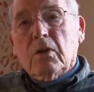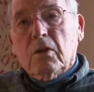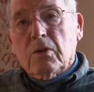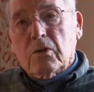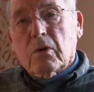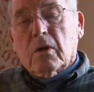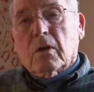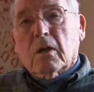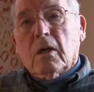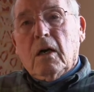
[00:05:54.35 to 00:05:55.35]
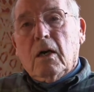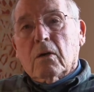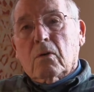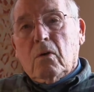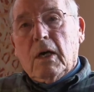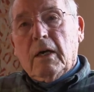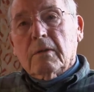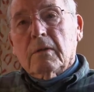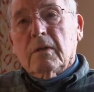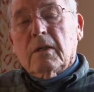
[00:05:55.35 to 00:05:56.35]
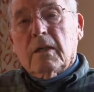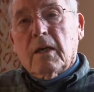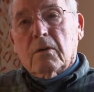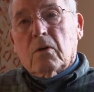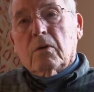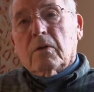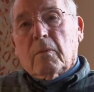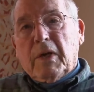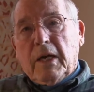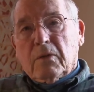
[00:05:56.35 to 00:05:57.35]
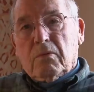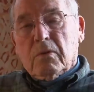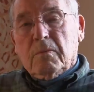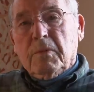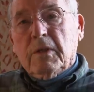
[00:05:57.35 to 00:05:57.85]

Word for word: sure, I'll go out and I'll go to the bathroom.